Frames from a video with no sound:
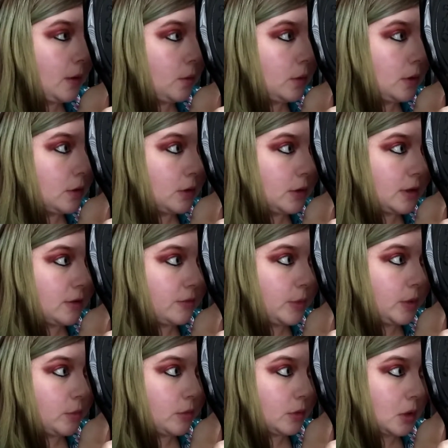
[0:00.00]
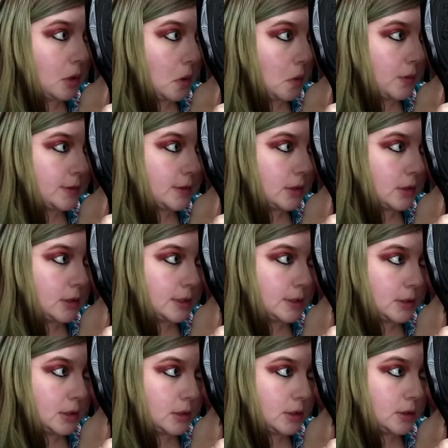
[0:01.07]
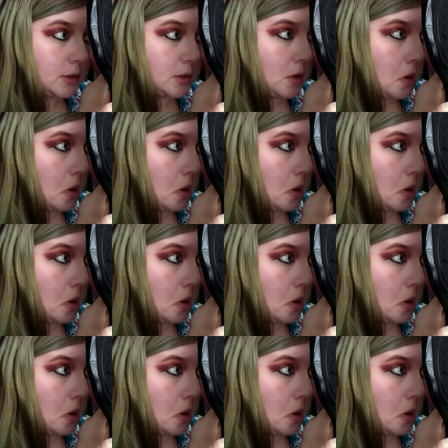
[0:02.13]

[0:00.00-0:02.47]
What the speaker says: We creative people aren't always going to listen to